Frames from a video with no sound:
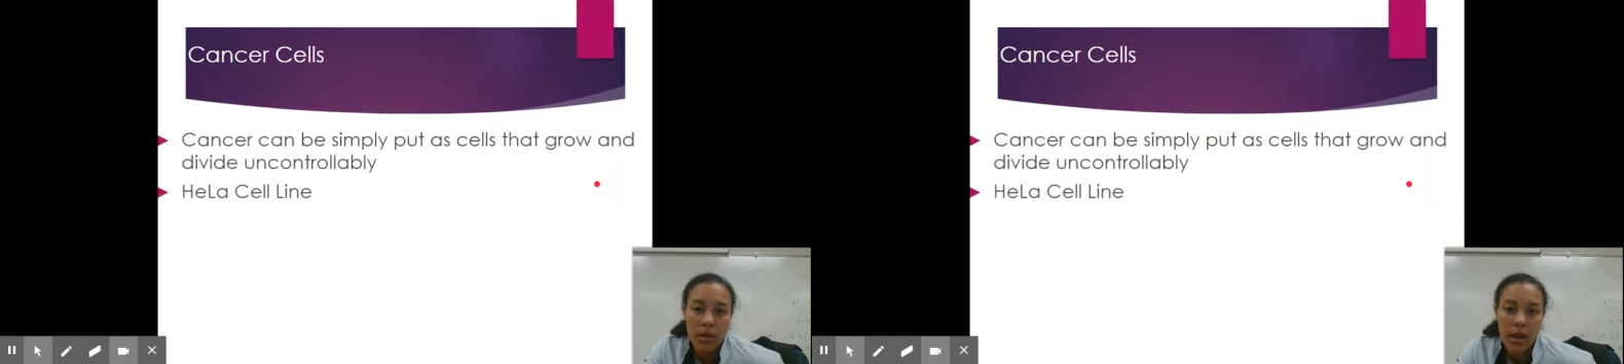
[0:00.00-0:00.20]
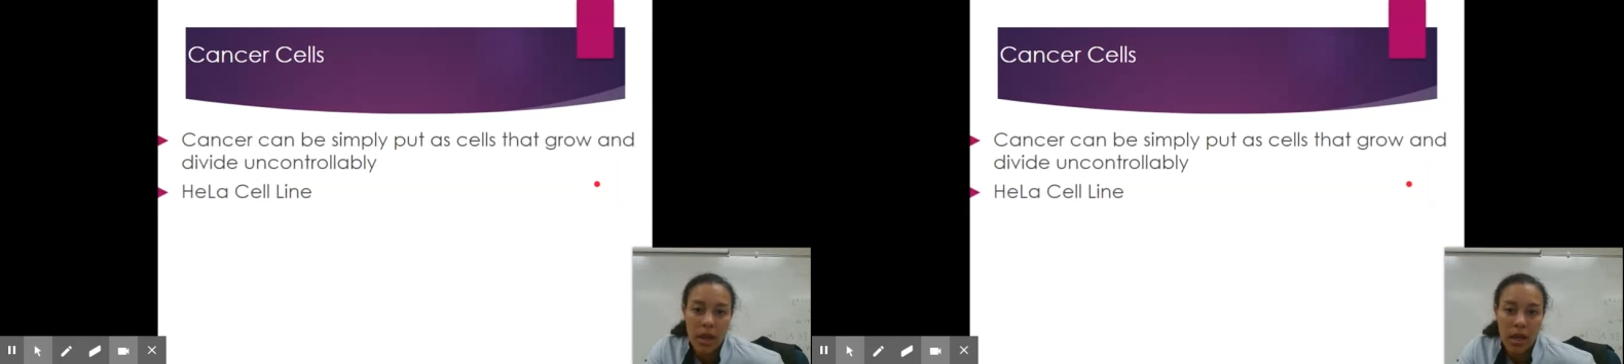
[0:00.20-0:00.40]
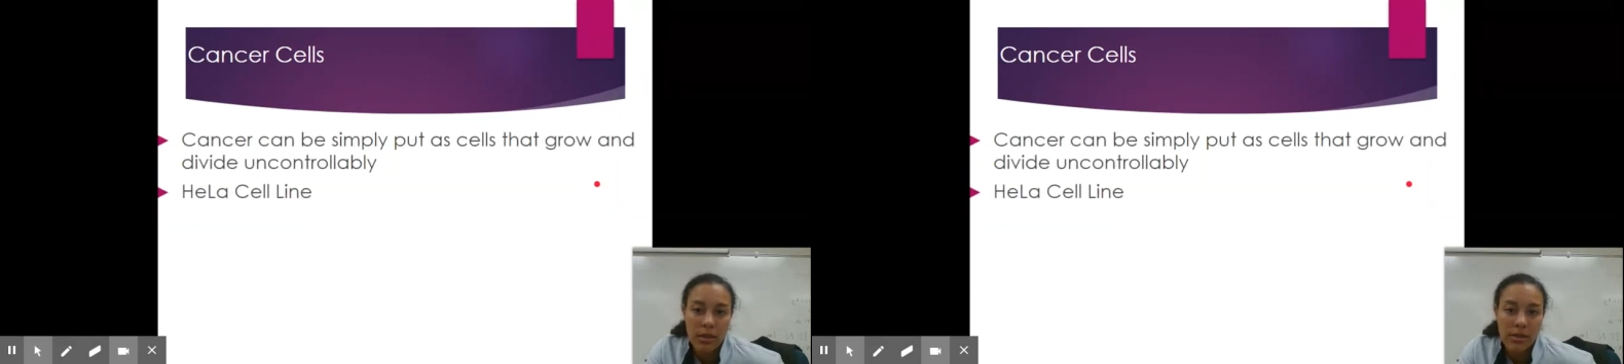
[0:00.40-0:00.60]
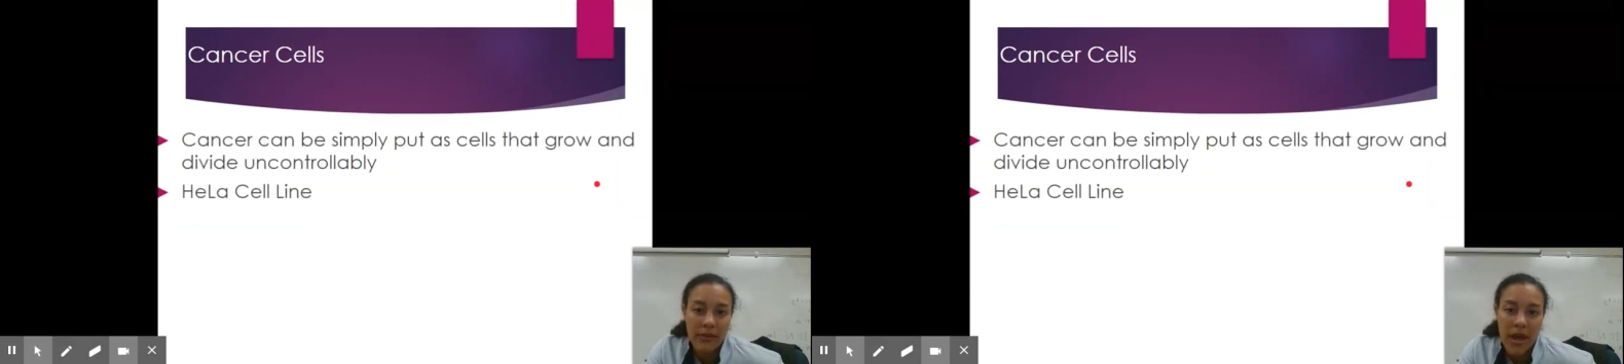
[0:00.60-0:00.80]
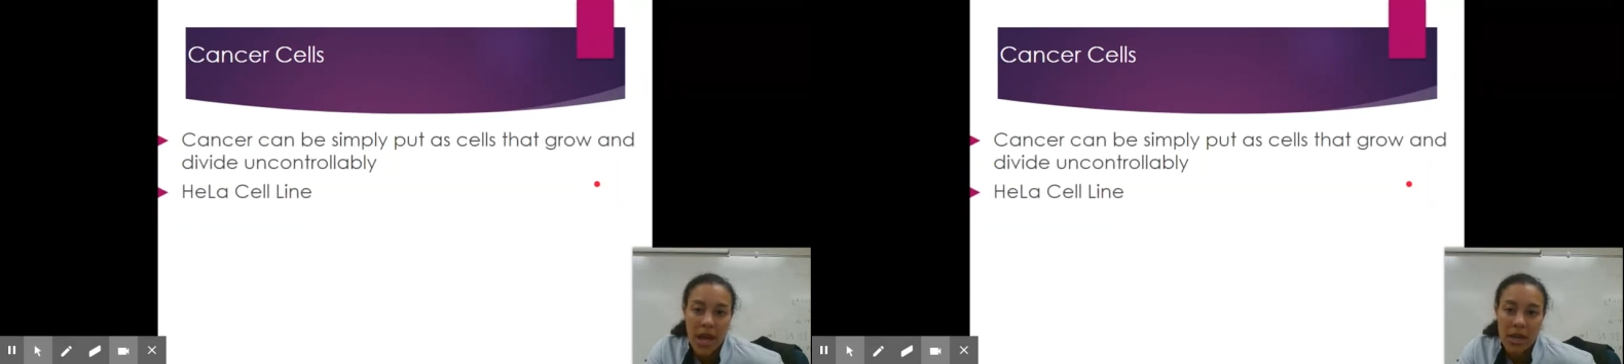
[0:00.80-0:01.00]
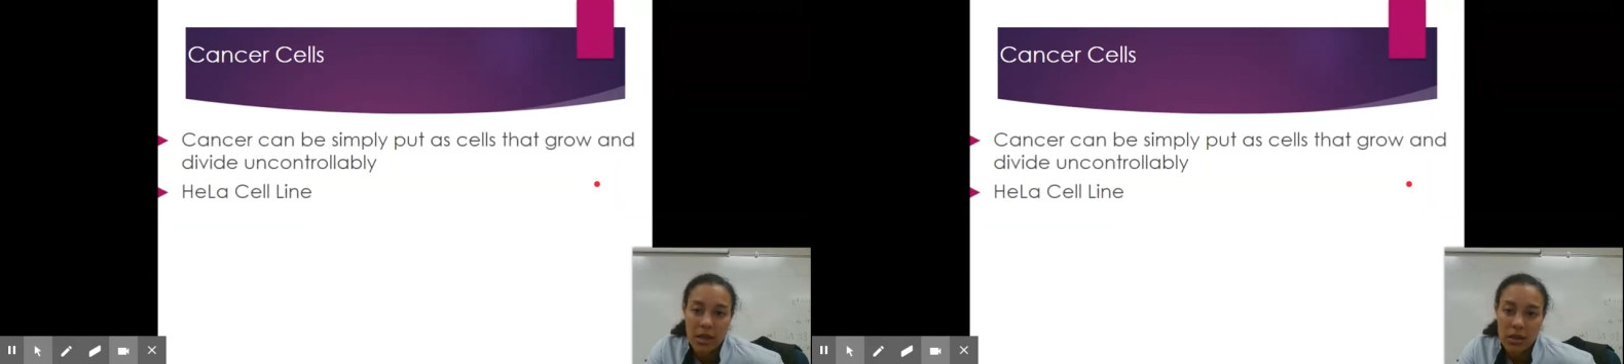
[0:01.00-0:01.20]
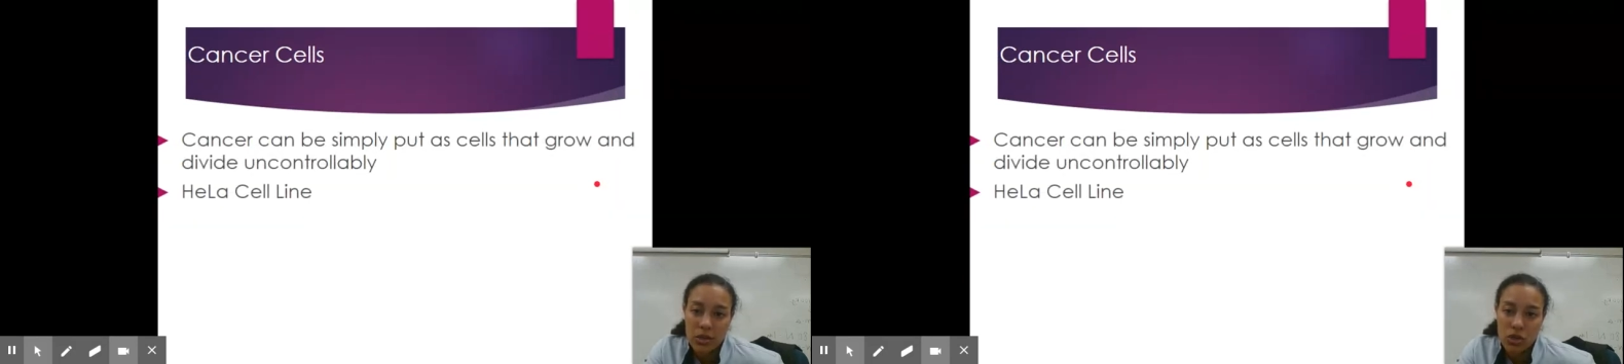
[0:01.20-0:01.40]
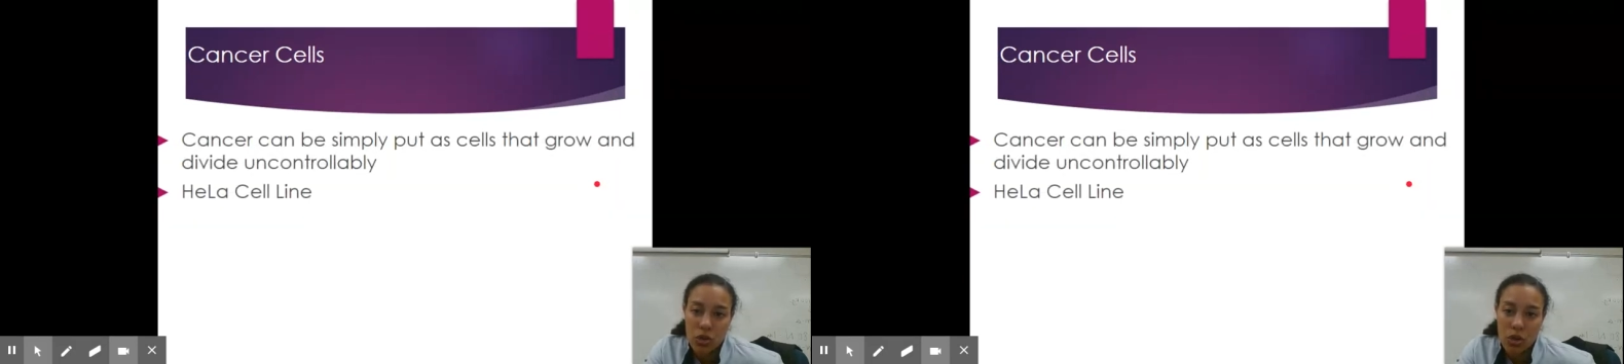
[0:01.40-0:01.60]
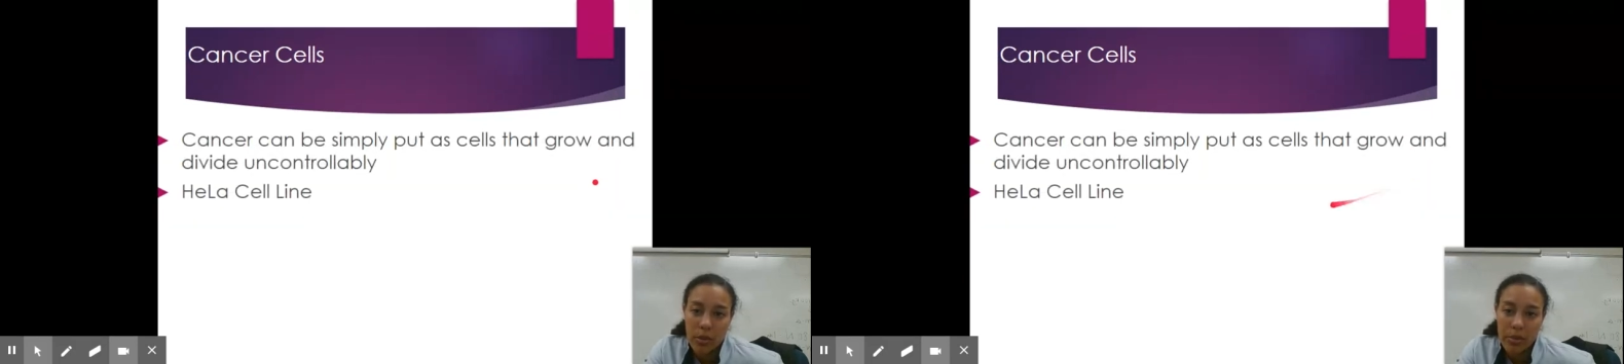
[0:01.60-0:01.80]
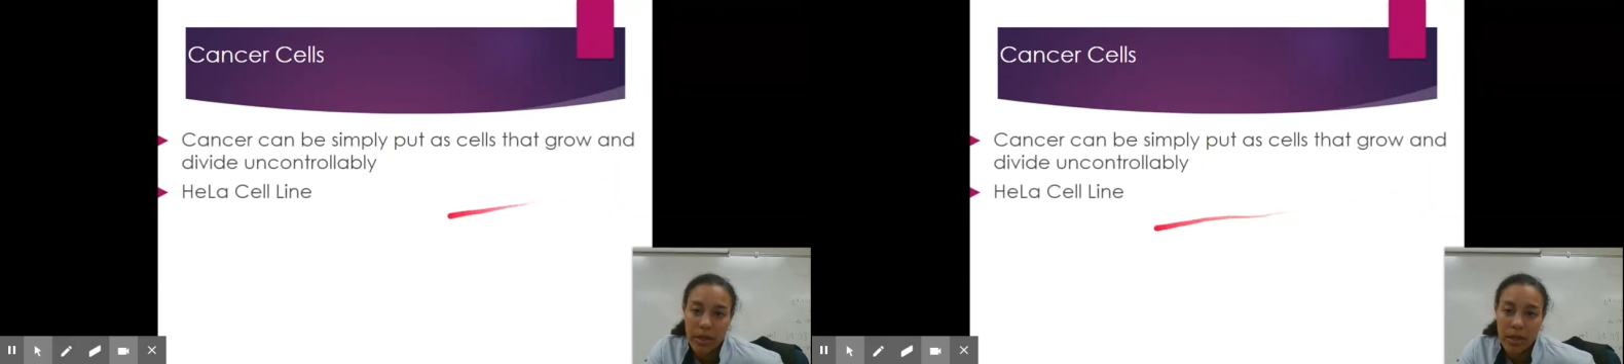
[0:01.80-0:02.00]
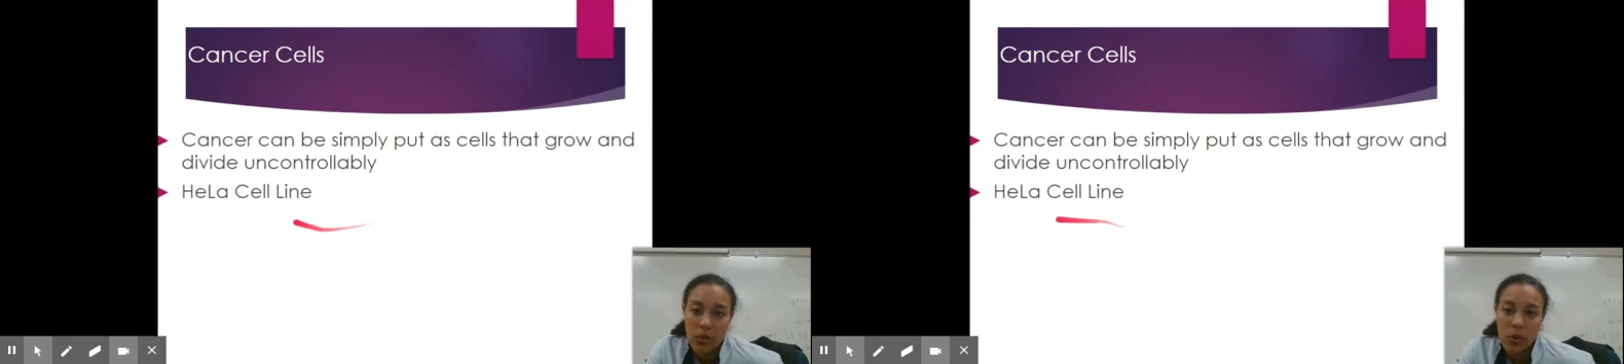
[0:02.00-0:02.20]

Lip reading: they divide uncontrollably.